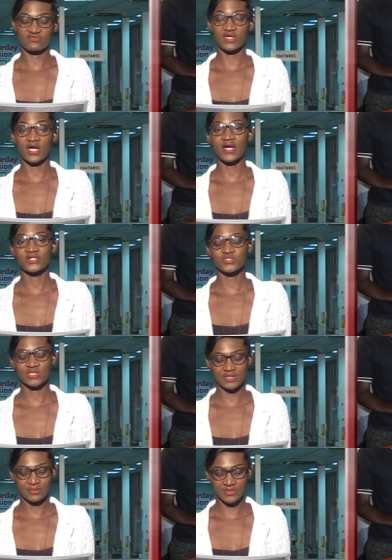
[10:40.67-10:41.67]
of the
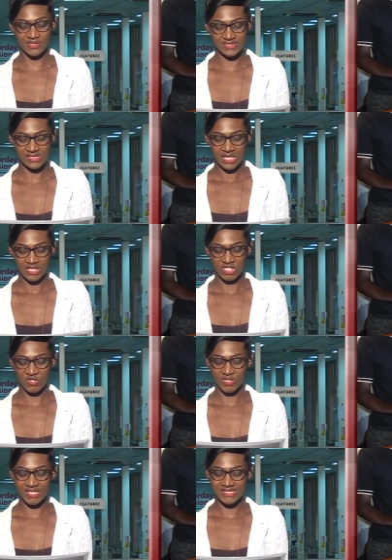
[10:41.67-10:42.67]
casual laborers
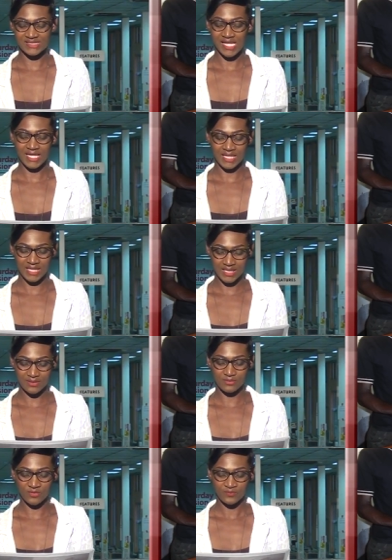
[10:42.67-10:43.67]
known as
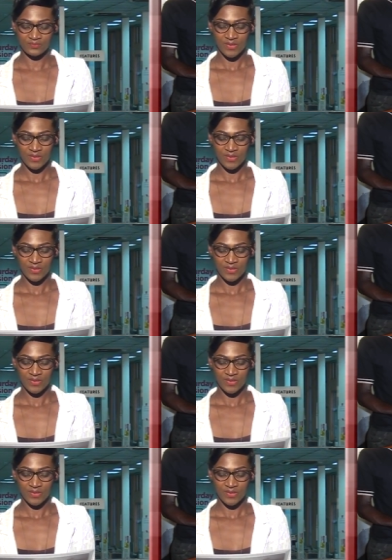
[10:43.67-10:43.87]
Akim